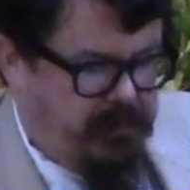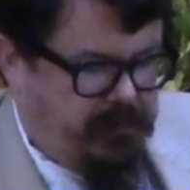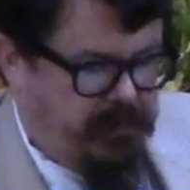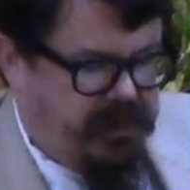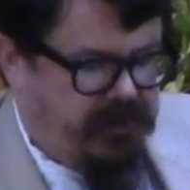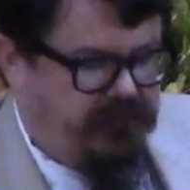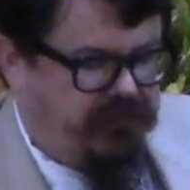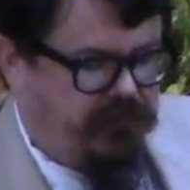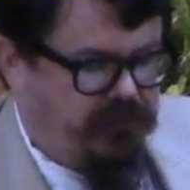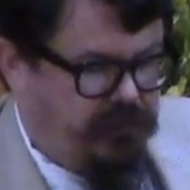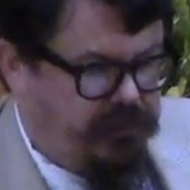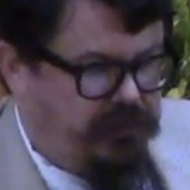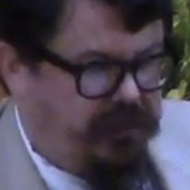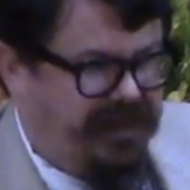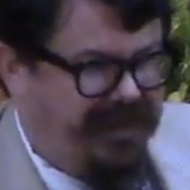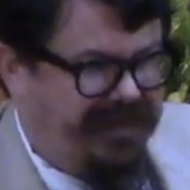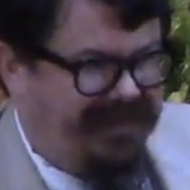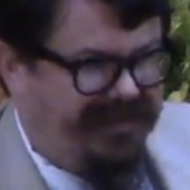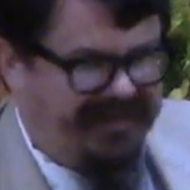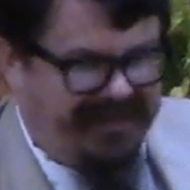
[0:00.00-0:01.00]
be
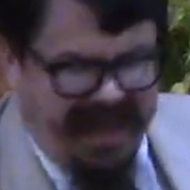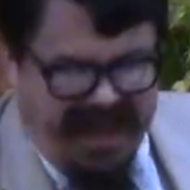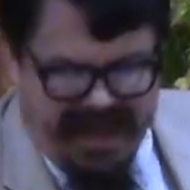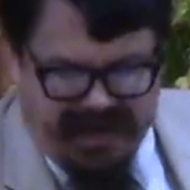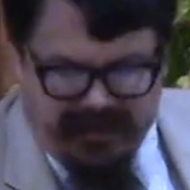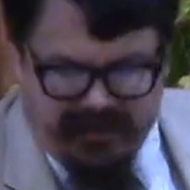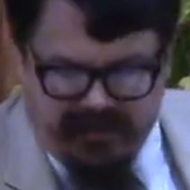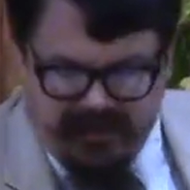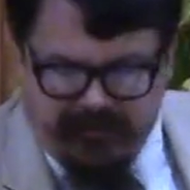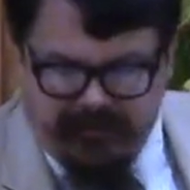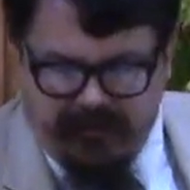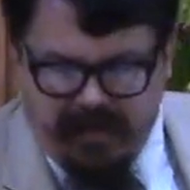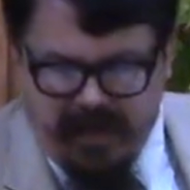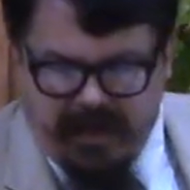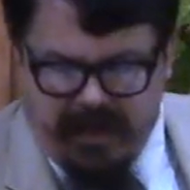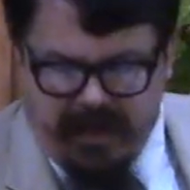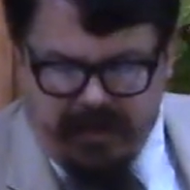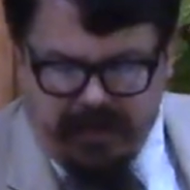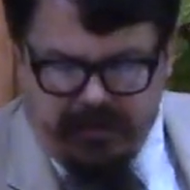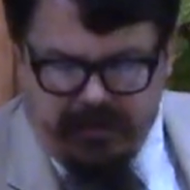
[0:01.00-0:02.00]
truly
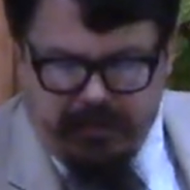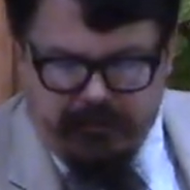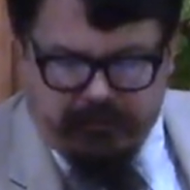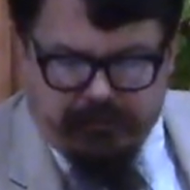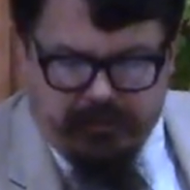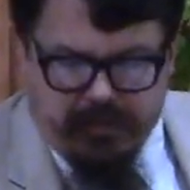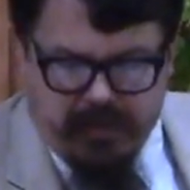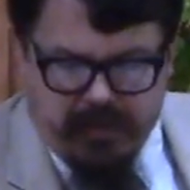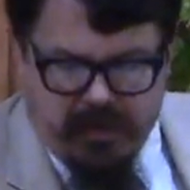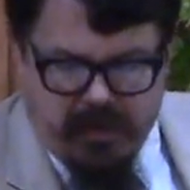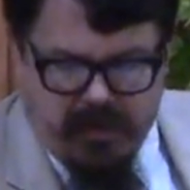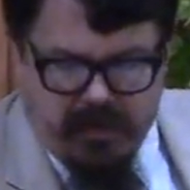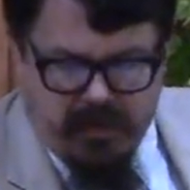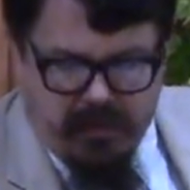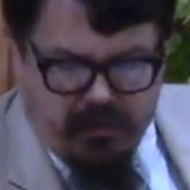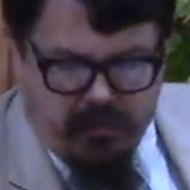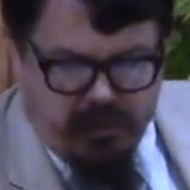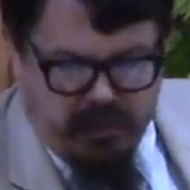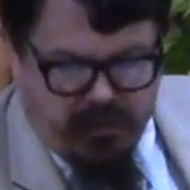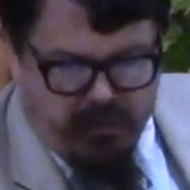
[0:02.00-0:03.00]
satisfied
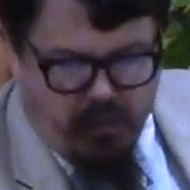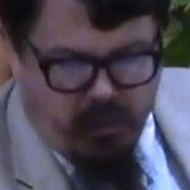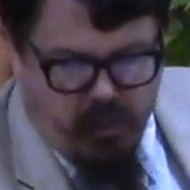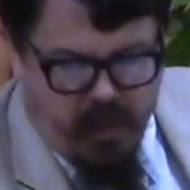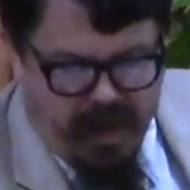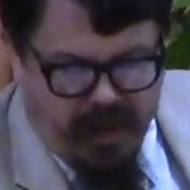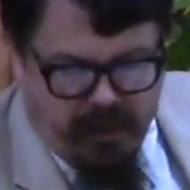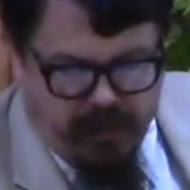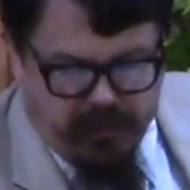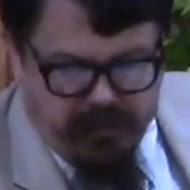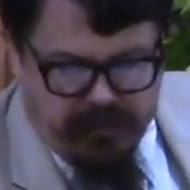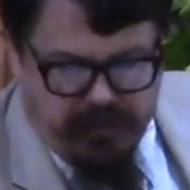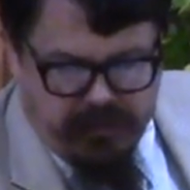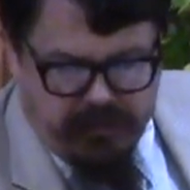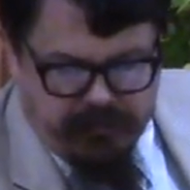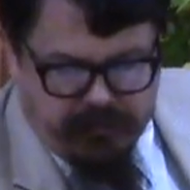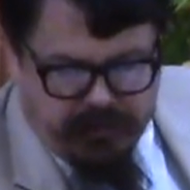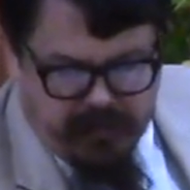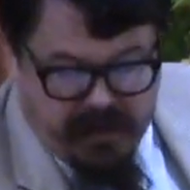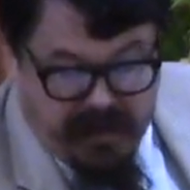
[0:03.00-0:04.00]
with
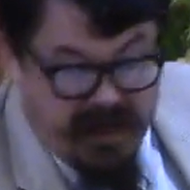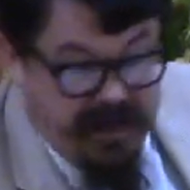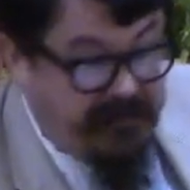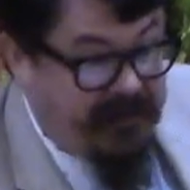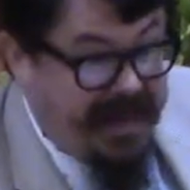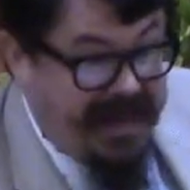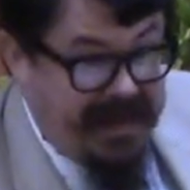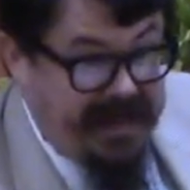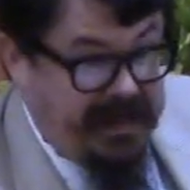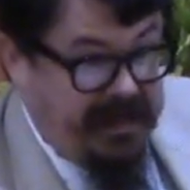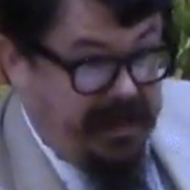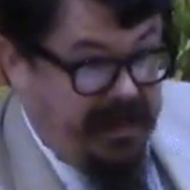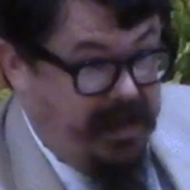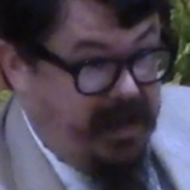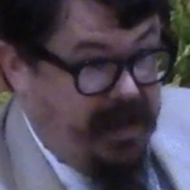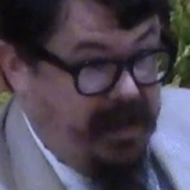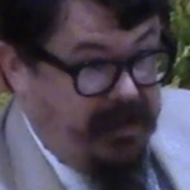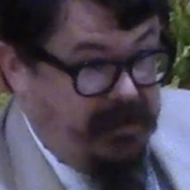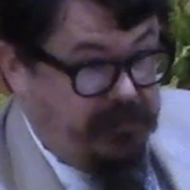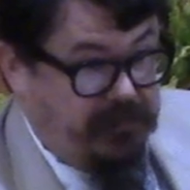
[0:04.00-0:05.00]
wealth of any
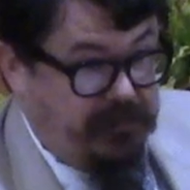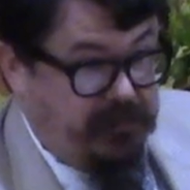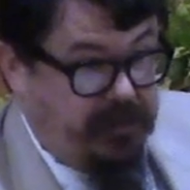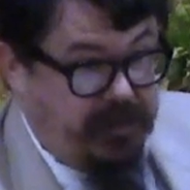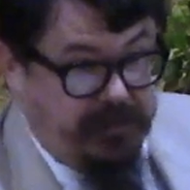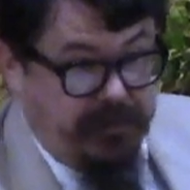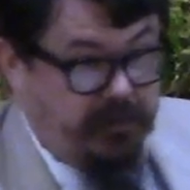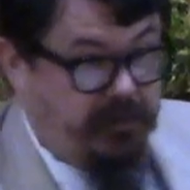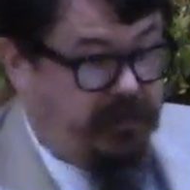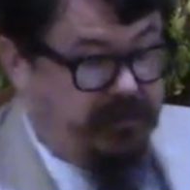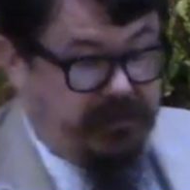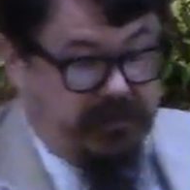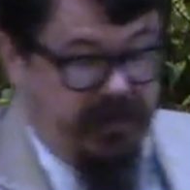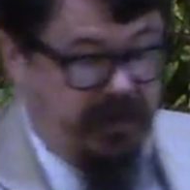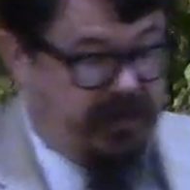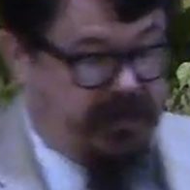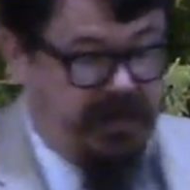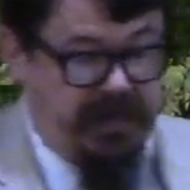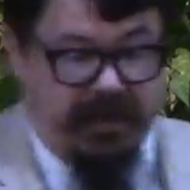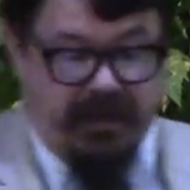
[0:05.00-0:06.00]
kind, whether we're
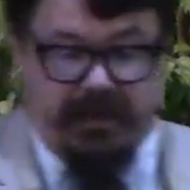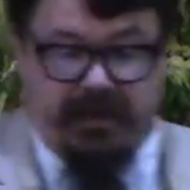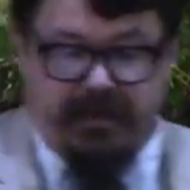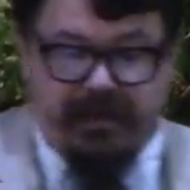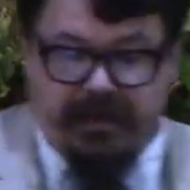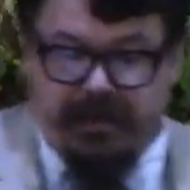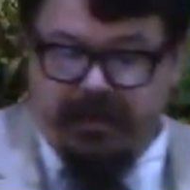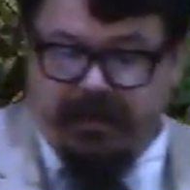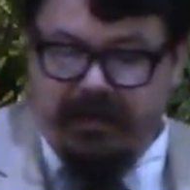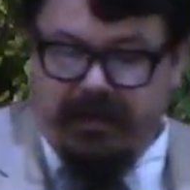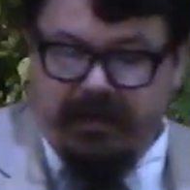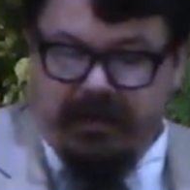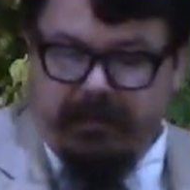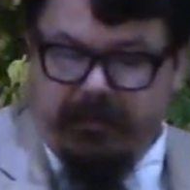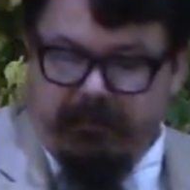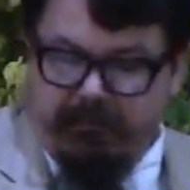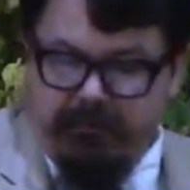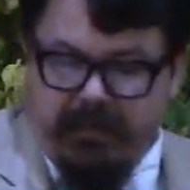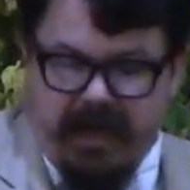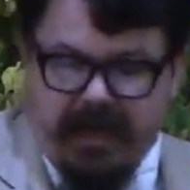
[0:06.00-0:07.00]
talking
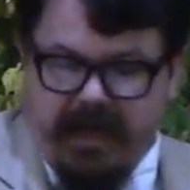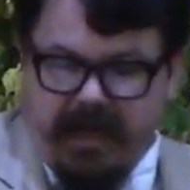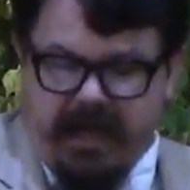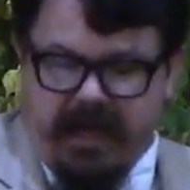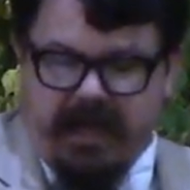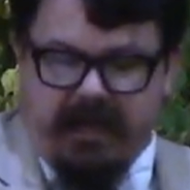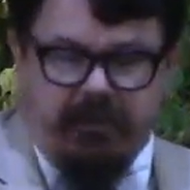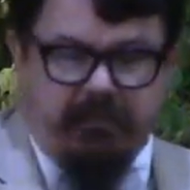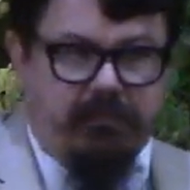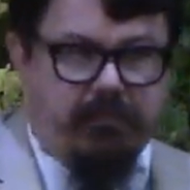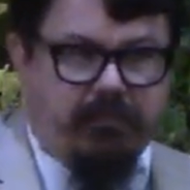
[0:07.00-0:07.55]
money